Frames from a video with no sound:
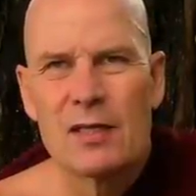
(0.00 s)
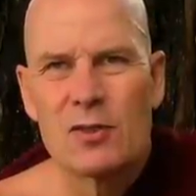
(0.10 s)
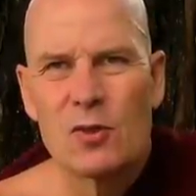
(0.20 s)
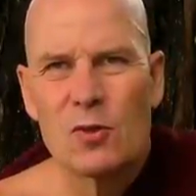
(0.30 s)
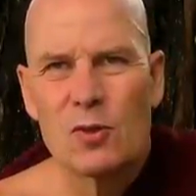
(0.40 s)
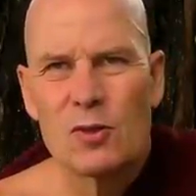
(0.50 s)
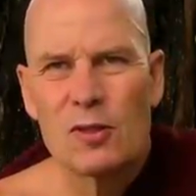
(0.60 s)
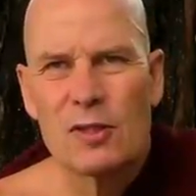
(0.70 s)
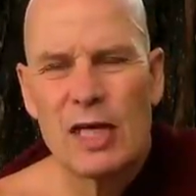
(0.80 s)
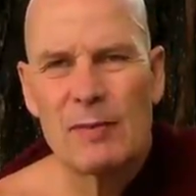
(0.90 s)
So,
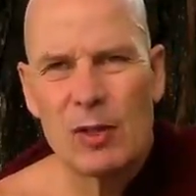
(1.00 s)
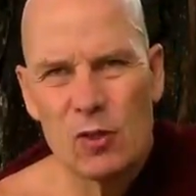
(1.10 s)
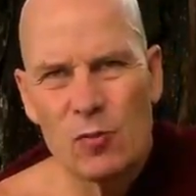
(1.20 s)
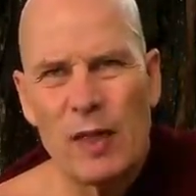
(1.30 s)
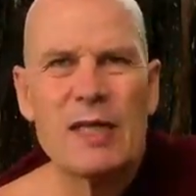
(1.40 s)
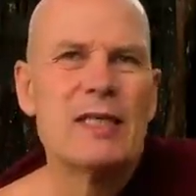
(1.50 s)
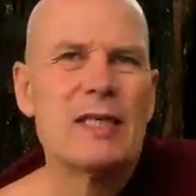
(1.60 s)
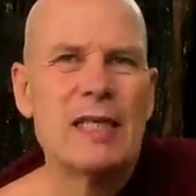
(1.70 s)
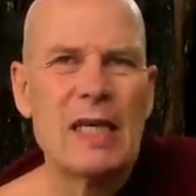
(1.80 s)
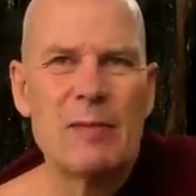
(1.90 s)
Namarupa,
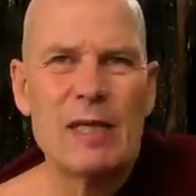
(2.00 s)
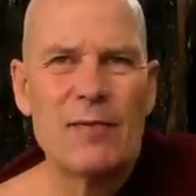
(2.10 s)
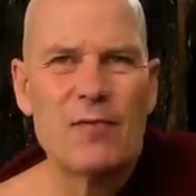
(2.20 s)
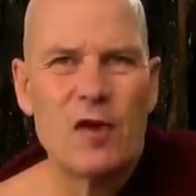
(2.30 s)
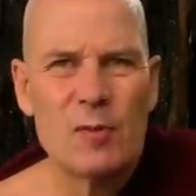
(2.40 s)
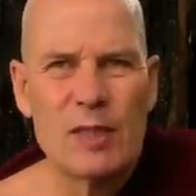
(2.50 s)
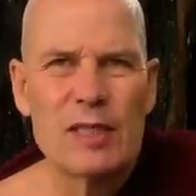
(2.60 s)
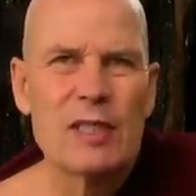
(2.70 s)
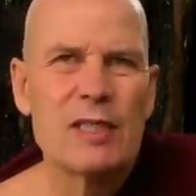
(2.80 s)
naming and forming,